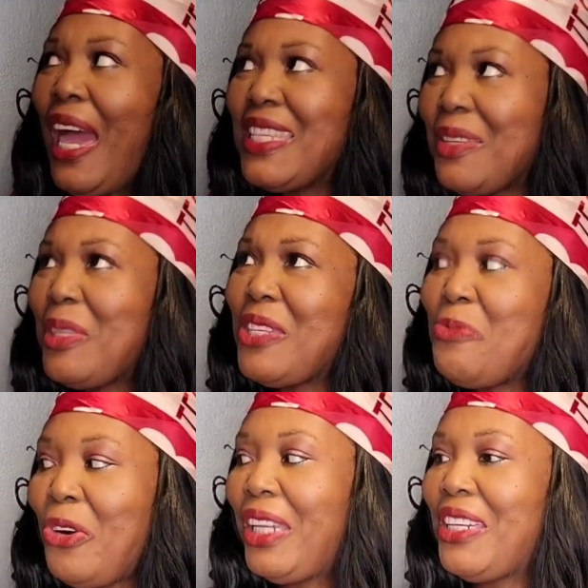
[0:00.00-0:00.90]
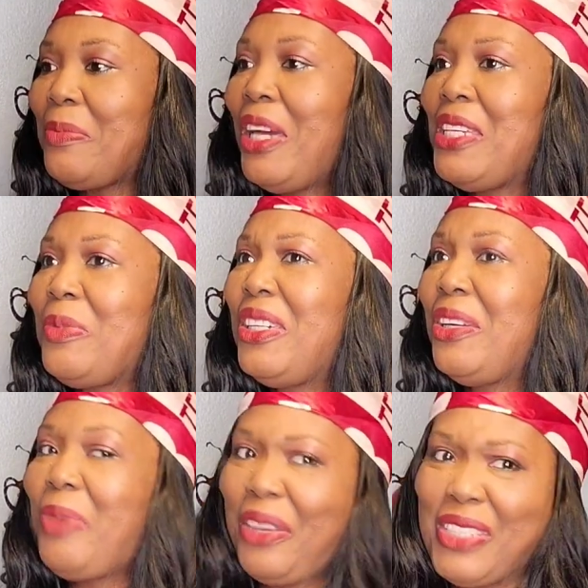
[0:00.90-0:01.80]
we had some this morning because my husband
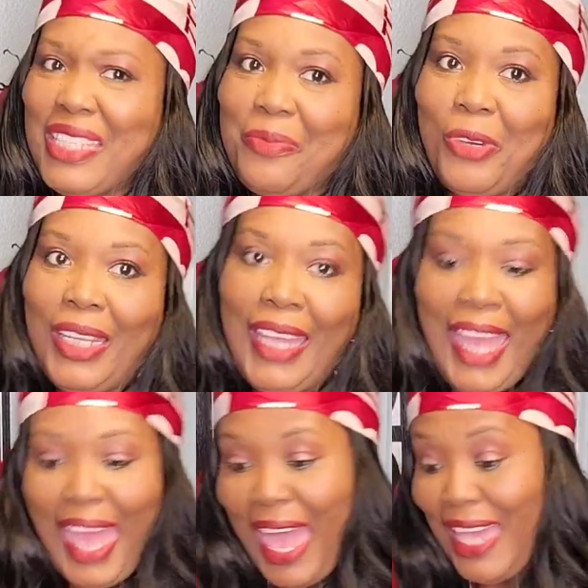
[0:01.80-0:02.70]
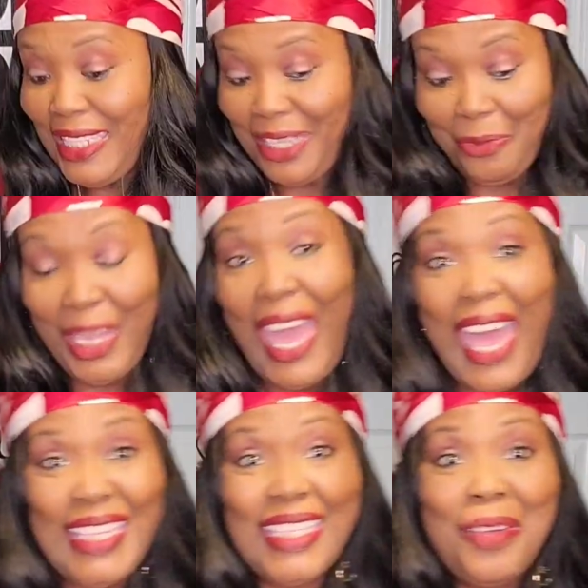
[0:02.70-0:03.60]
cooked breakfast this morning. So we
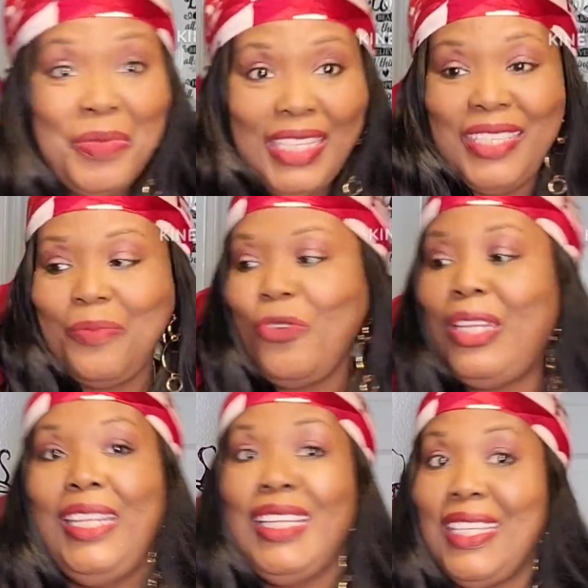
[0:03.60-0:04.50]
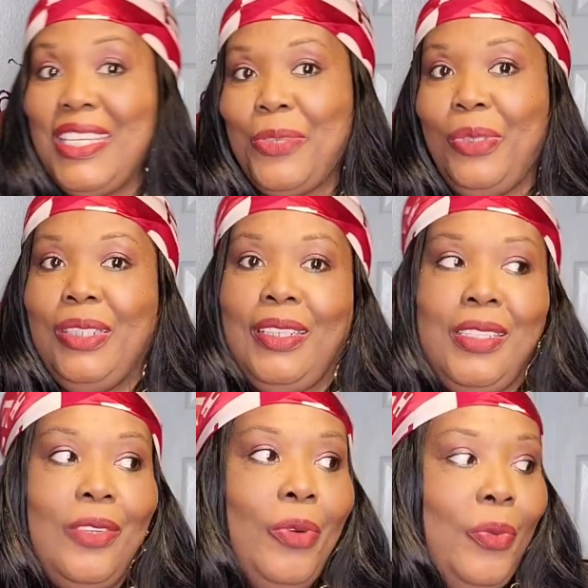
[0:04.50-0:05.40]
had some this morning. Not this one,
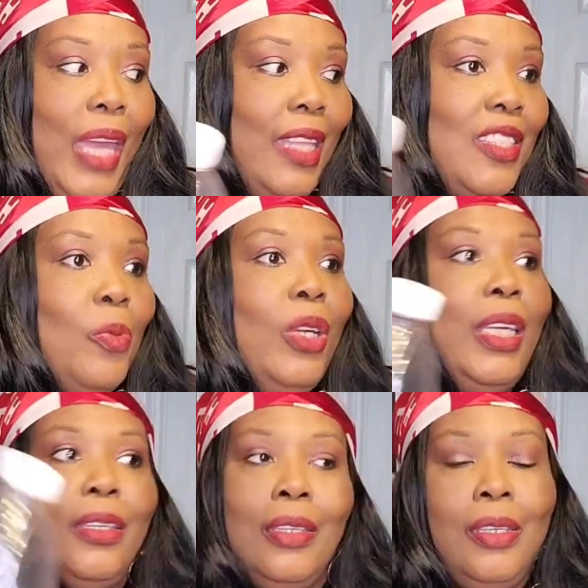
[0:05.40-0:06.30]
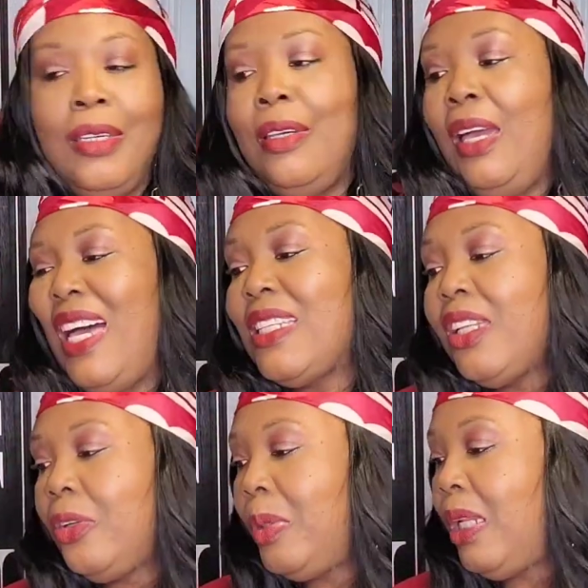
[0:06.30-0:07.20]
because the one we had this morning has a
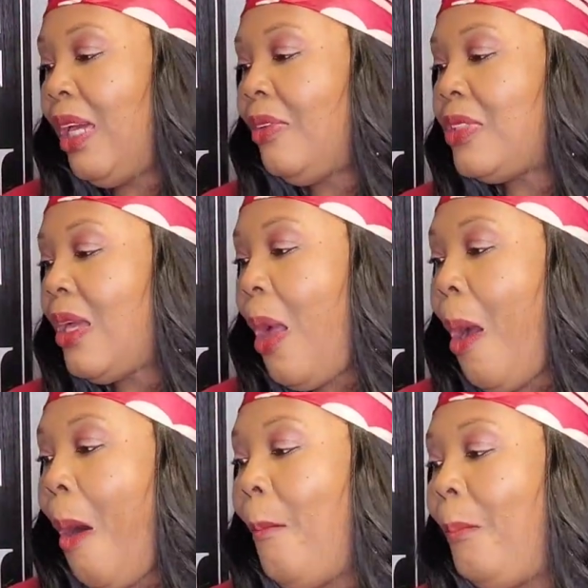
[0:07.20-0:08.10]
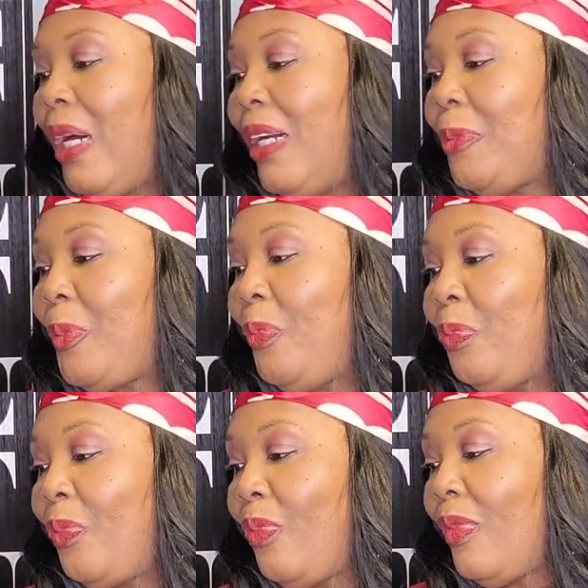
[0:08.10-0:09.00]
little bit left. But
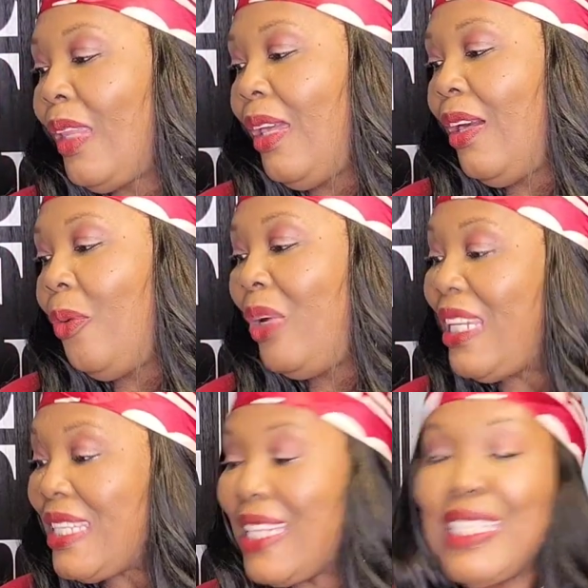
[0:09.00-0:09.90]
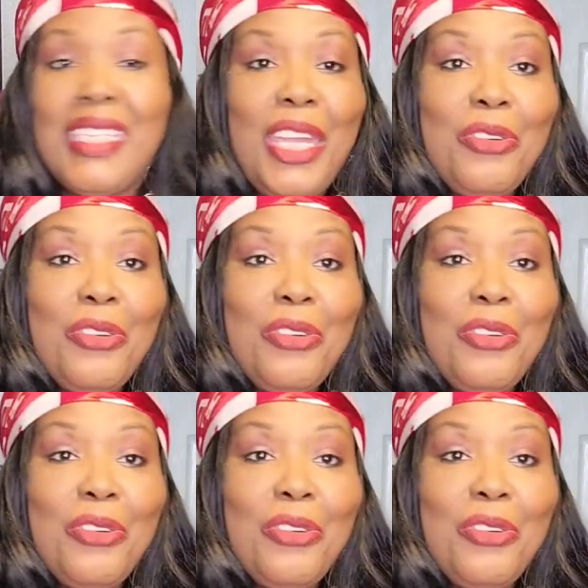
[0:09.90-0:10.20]
when it says it's